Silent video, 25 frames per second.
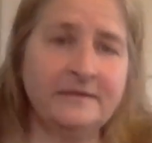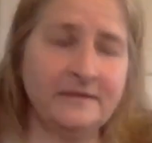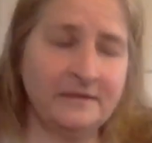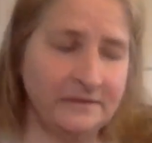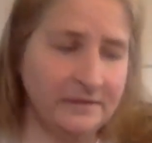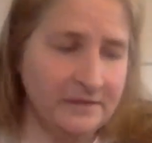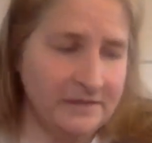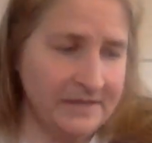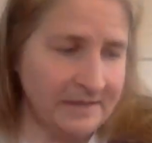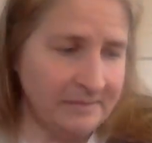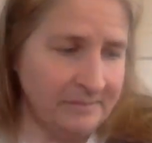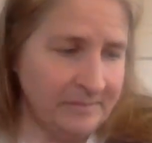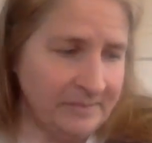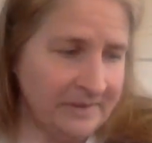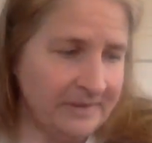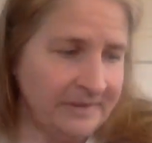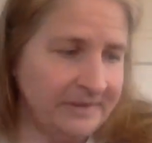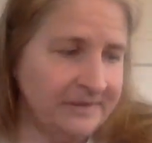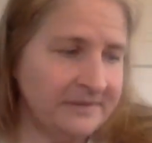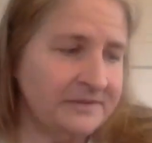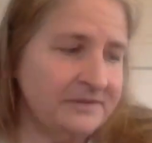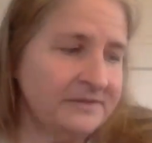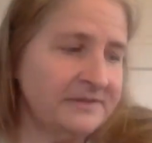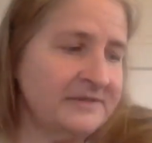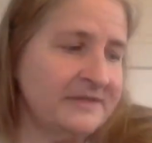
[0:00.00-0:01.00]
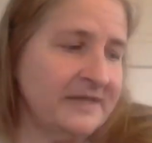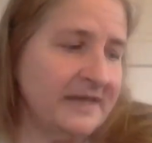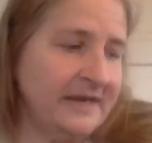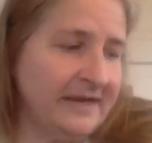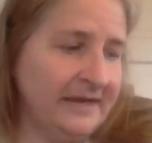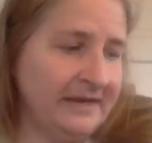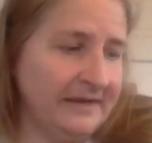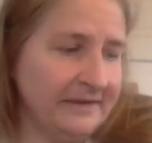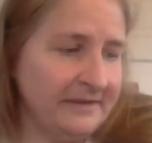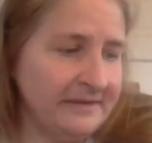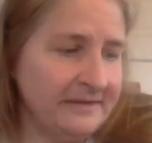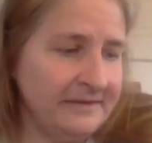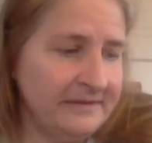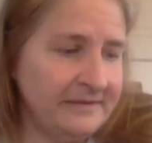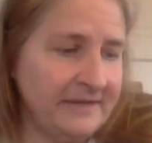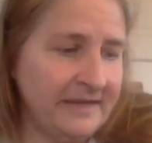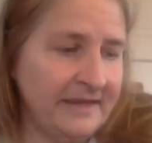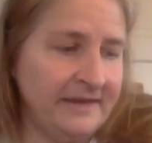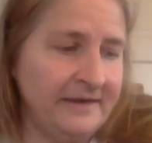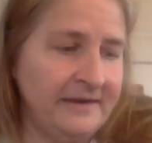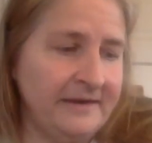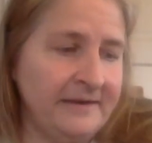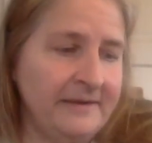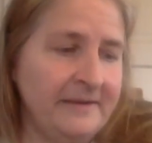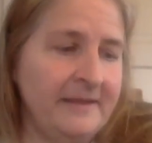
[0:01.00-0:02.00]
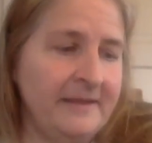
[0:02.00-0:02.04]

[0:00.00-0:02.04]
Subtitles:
leap to saying that